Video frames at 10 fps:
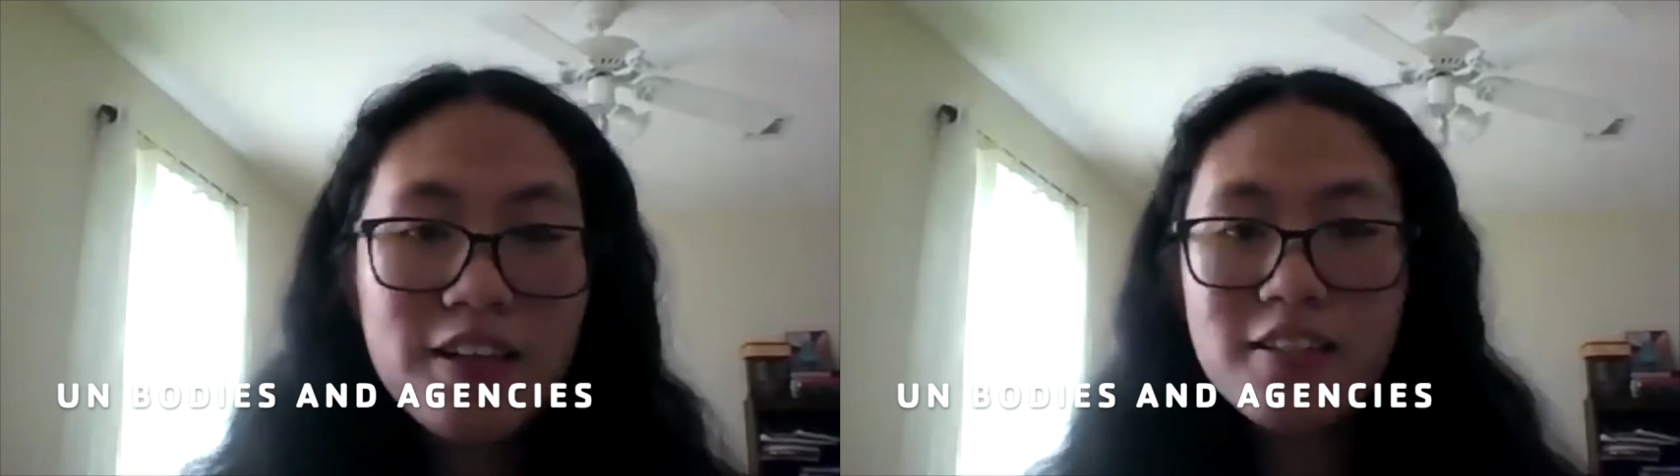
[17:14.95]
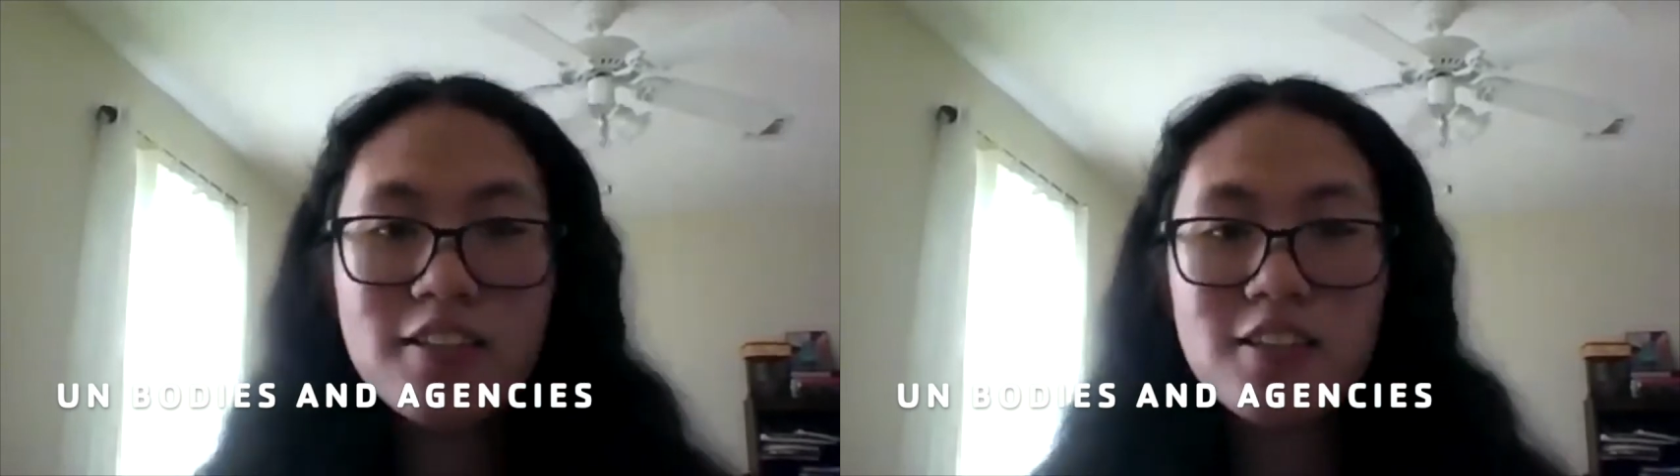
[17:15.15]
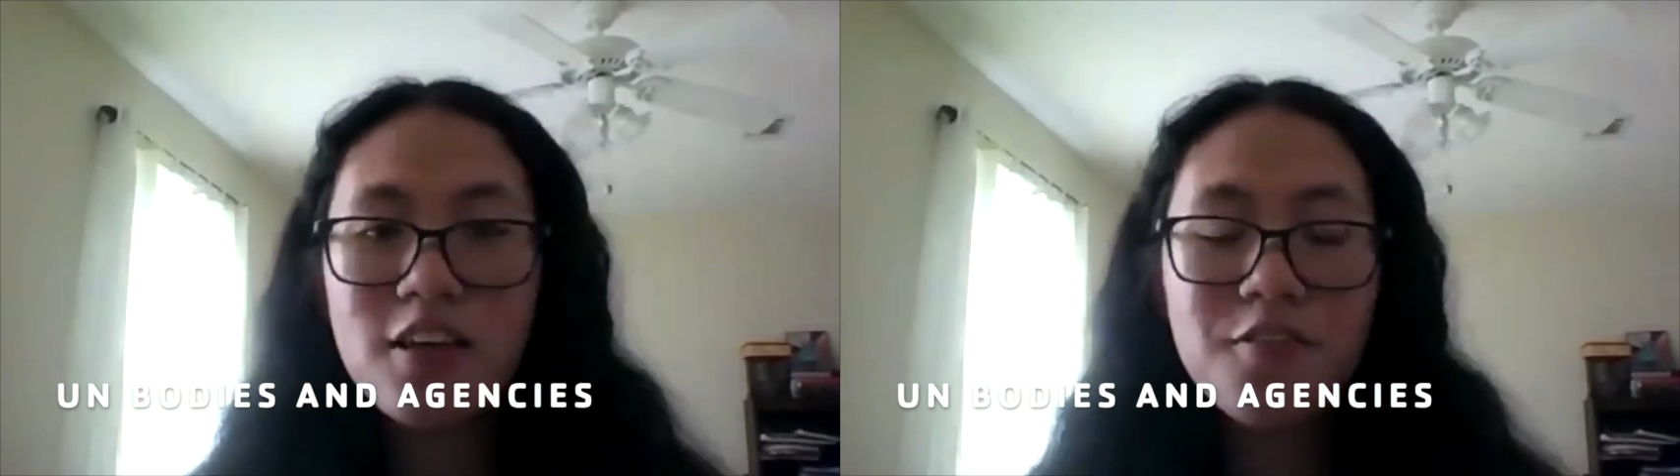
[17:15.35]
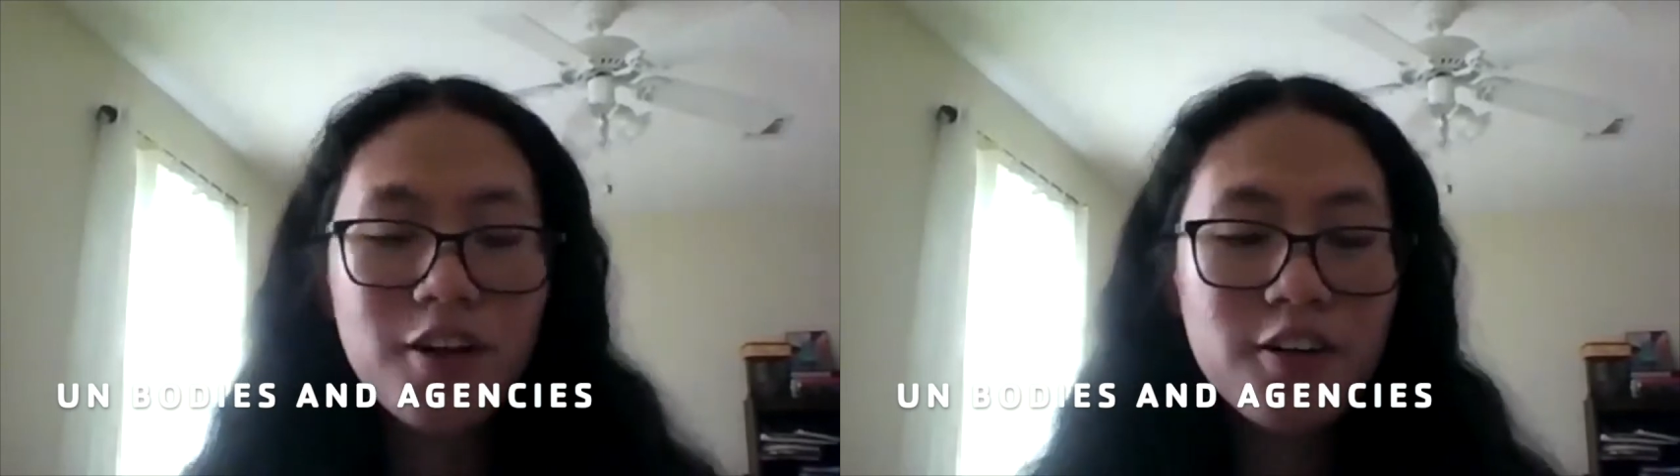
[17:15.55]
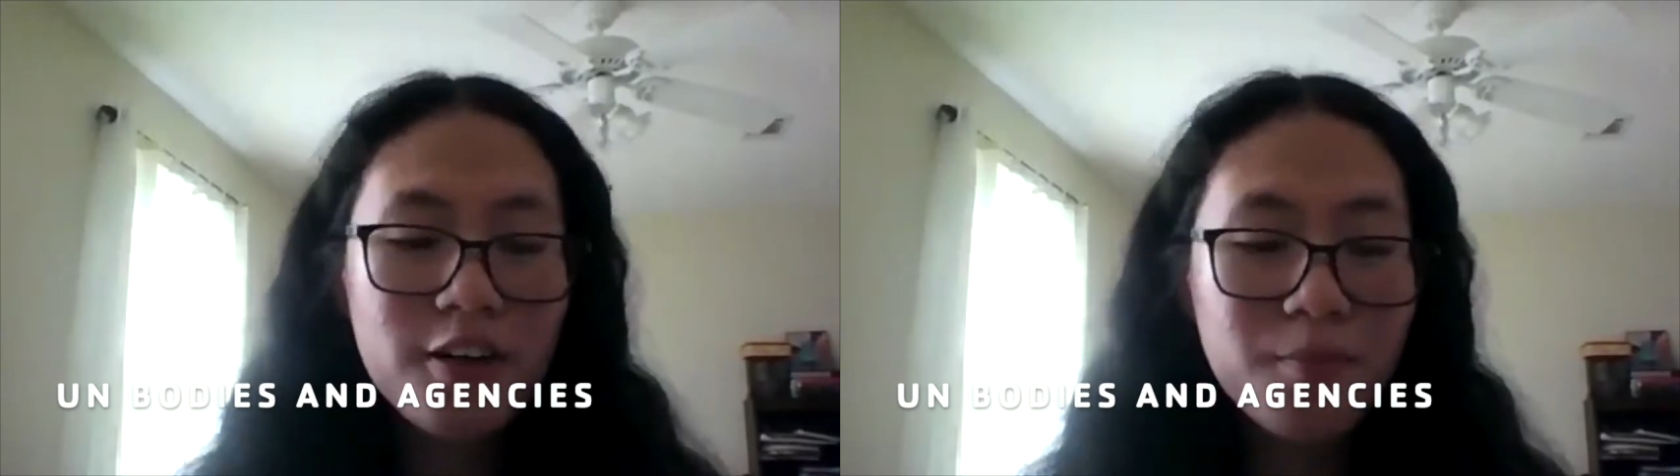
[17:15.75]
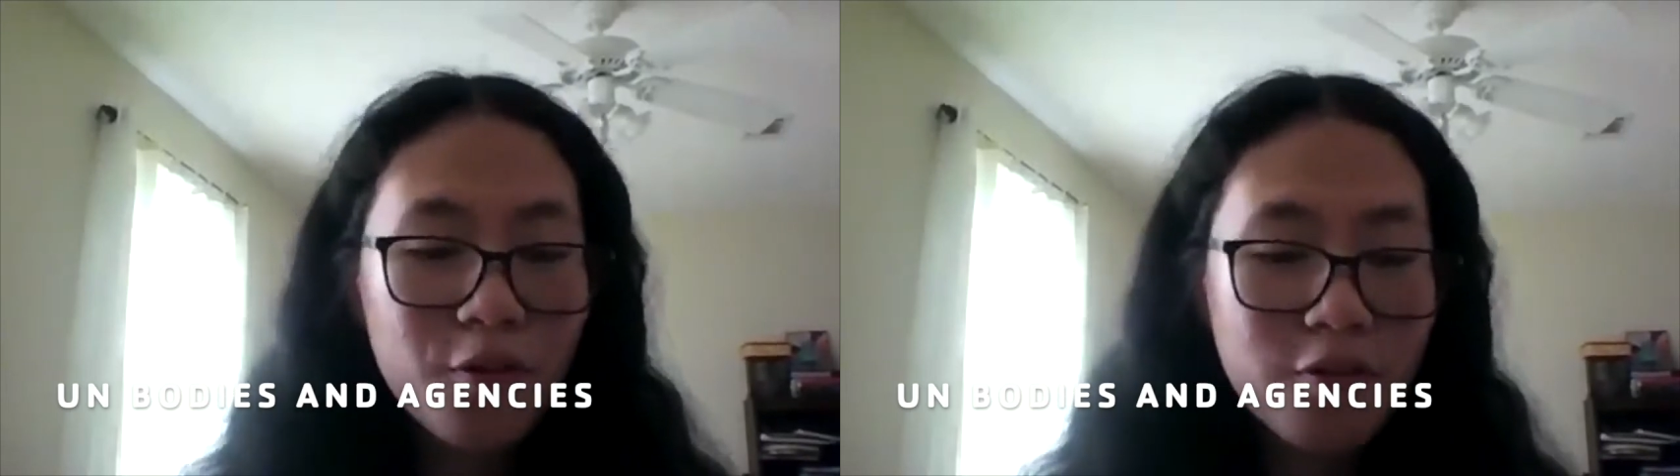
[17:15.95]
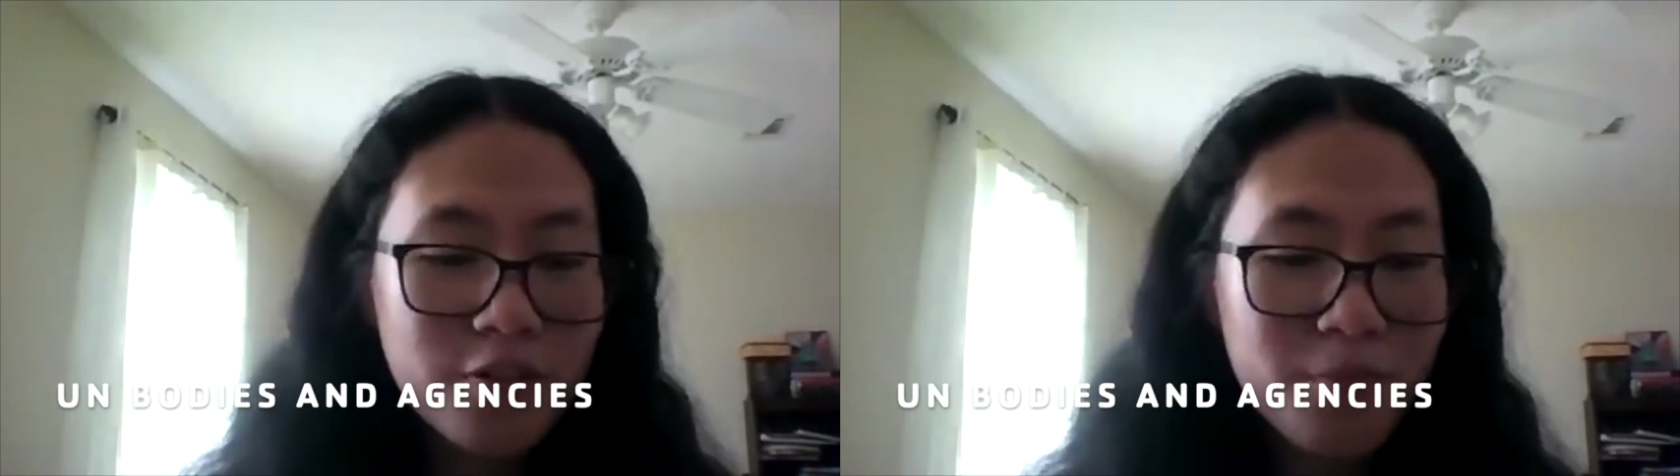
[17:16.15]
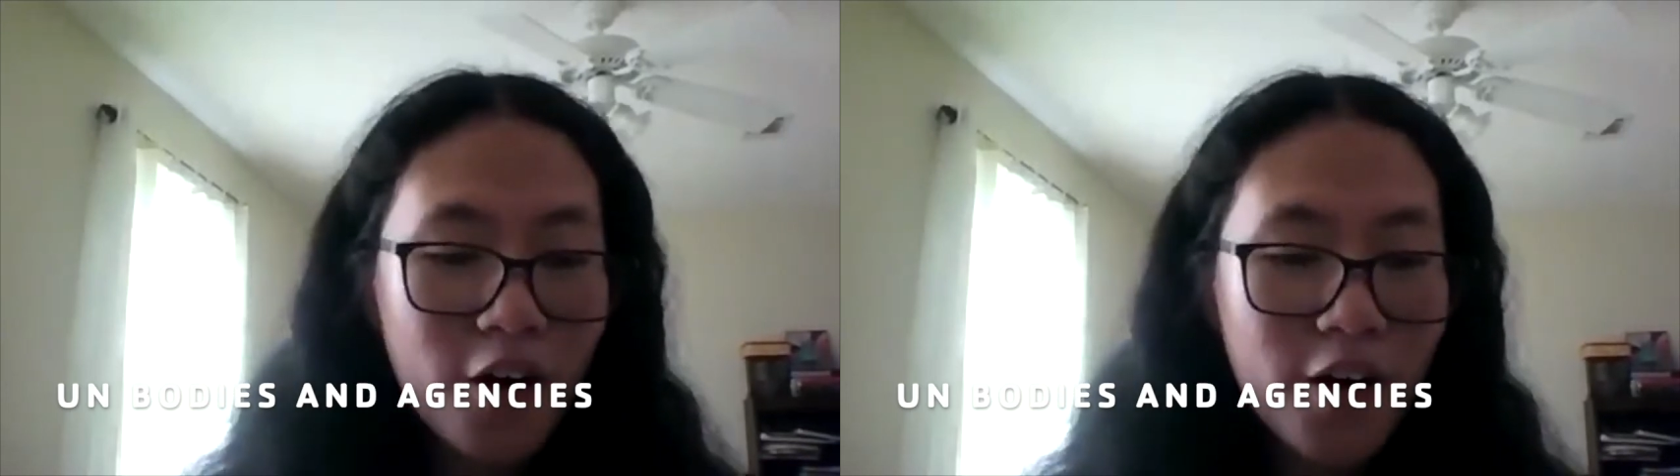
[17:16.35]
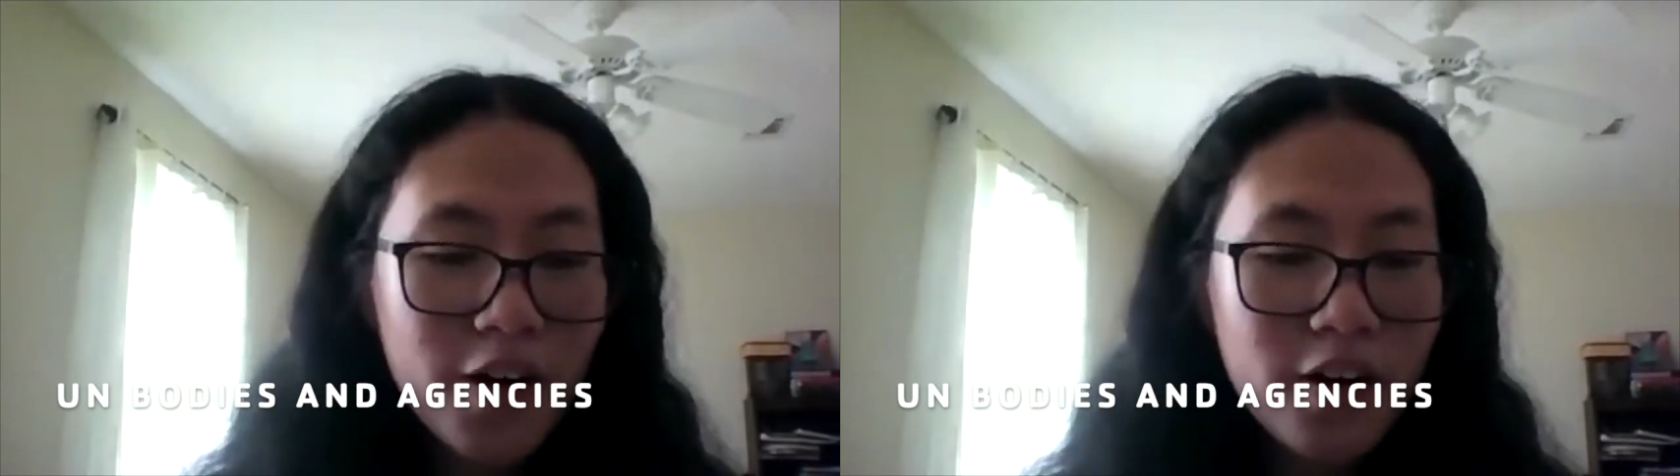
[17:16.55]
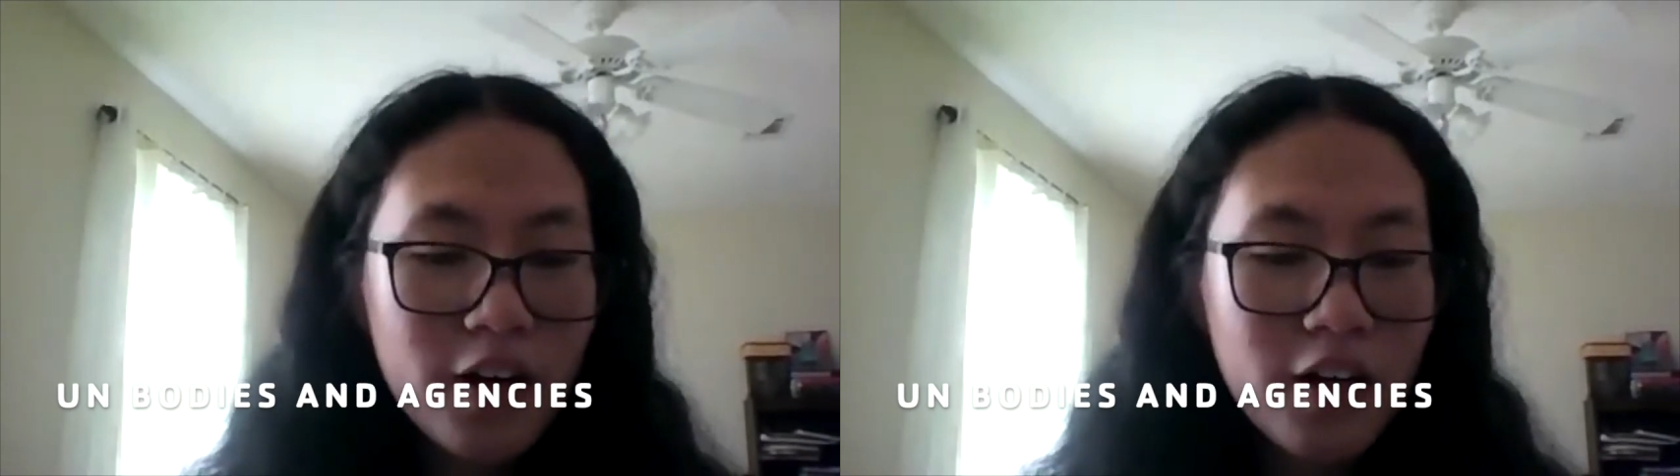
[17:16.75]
This is a very important part.